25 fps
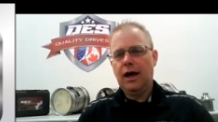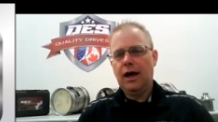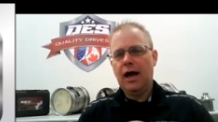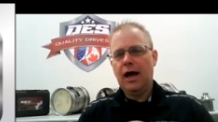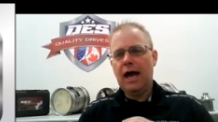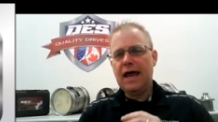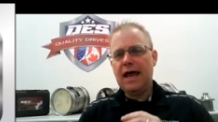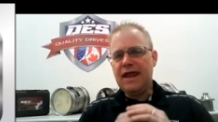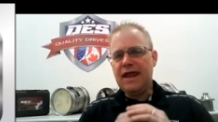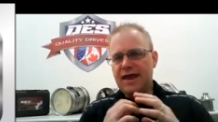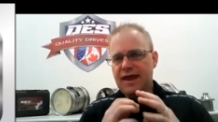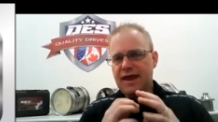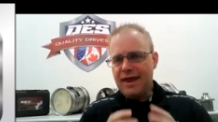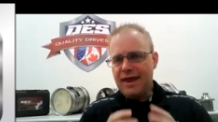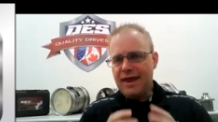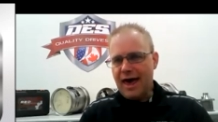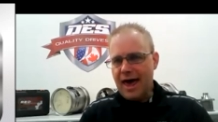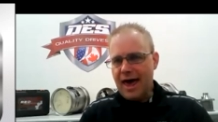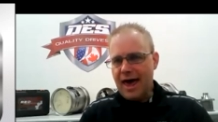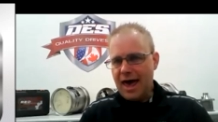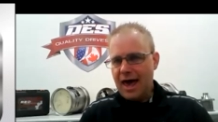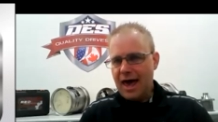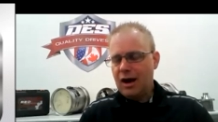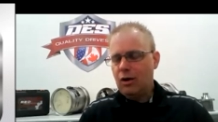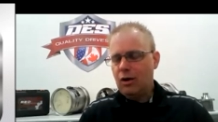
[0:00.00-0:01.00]
And
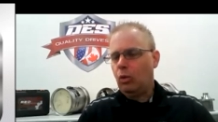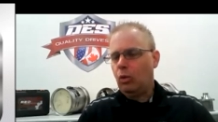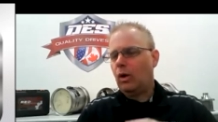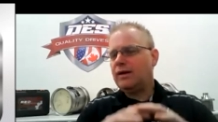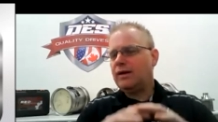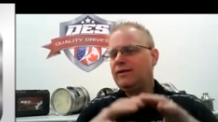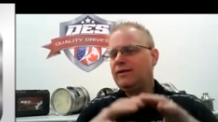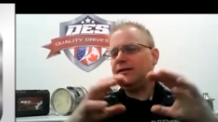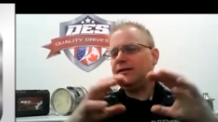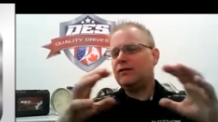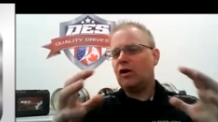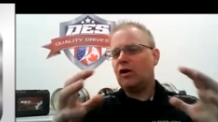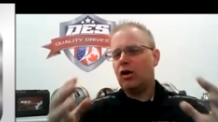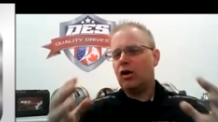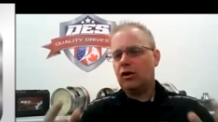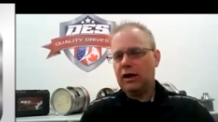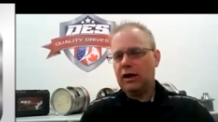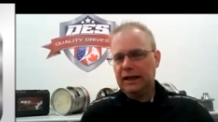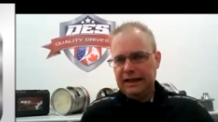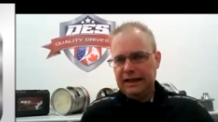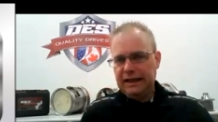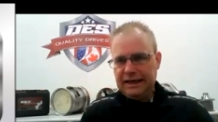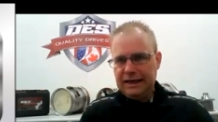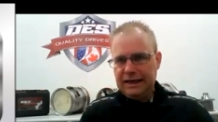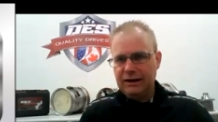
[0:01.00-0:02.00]
then once it's all
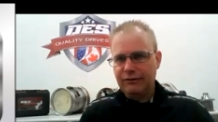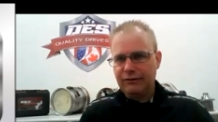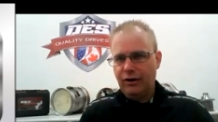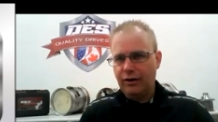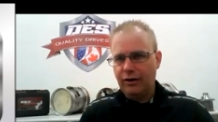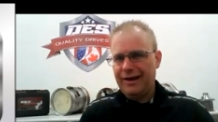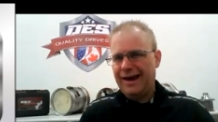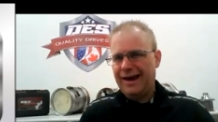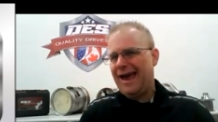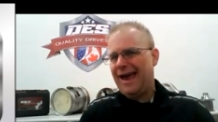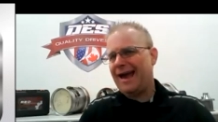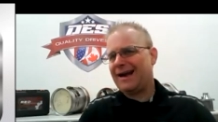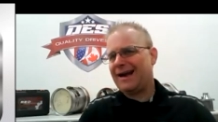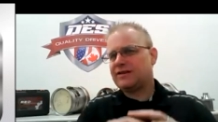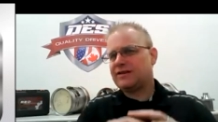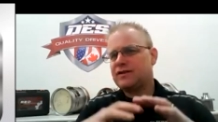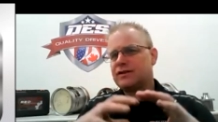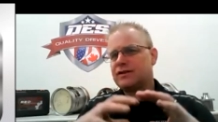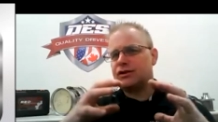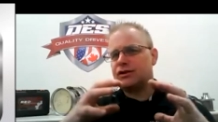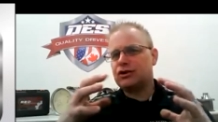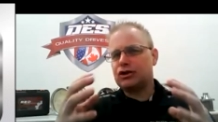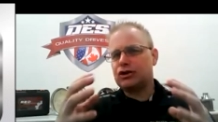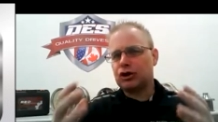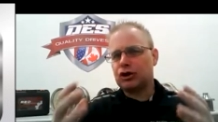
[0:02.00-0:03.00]
clean of all that
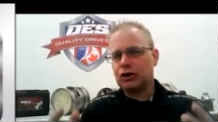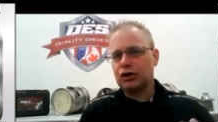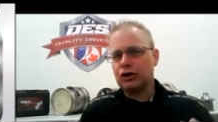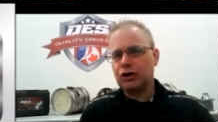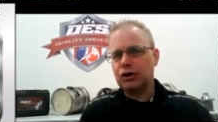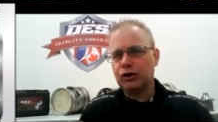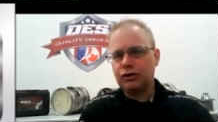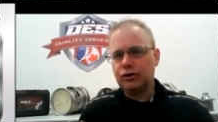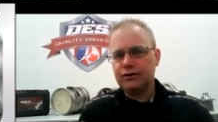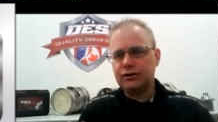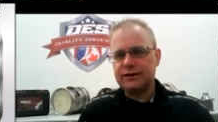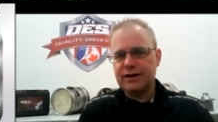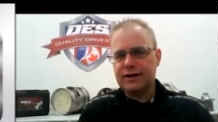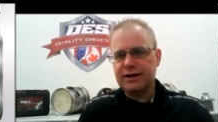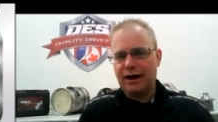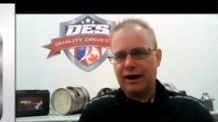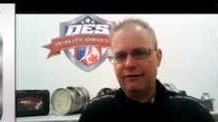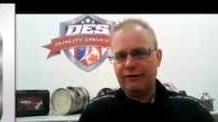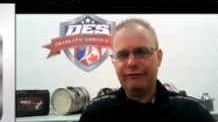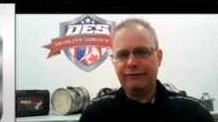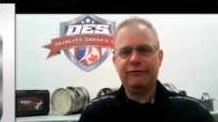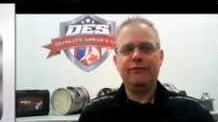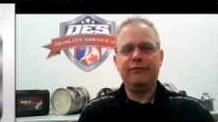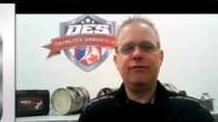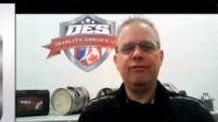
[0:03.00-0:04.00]
external
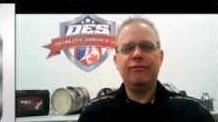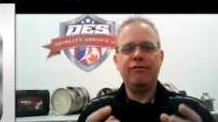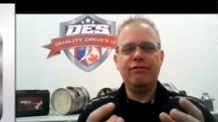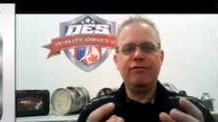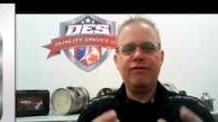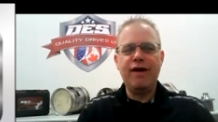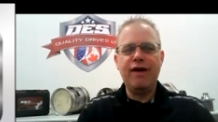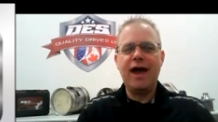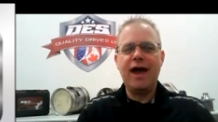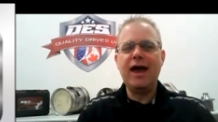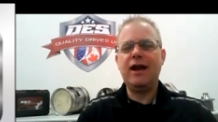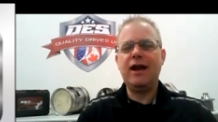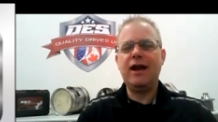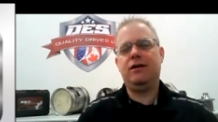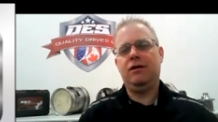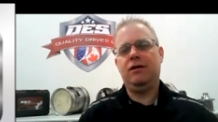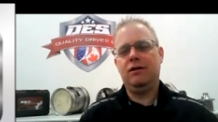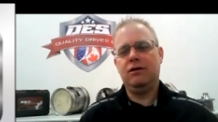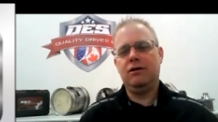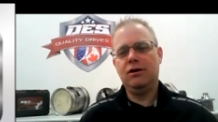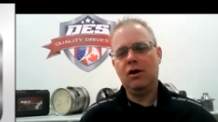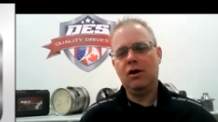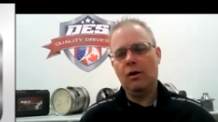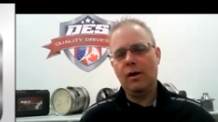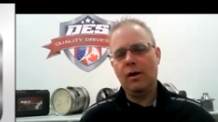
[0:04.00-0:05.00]
stuff, then
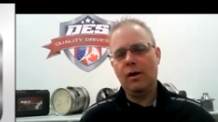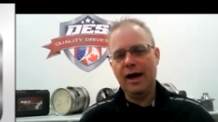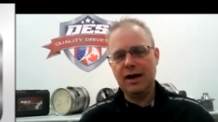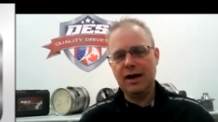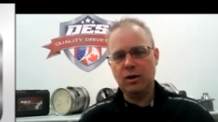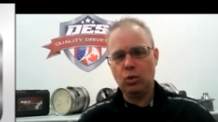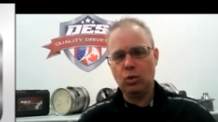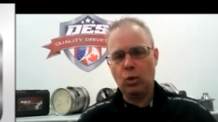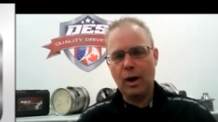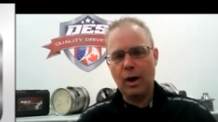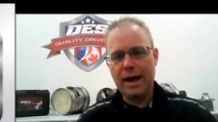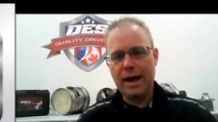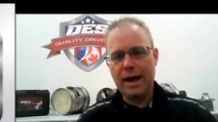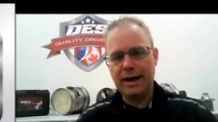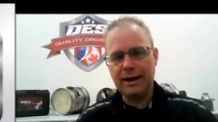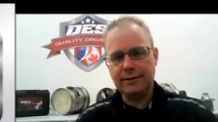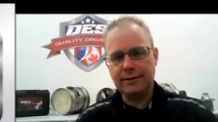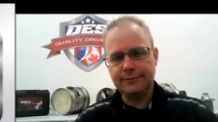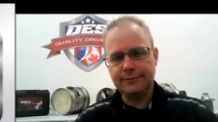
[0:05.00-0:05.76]
go ahead and weigh it.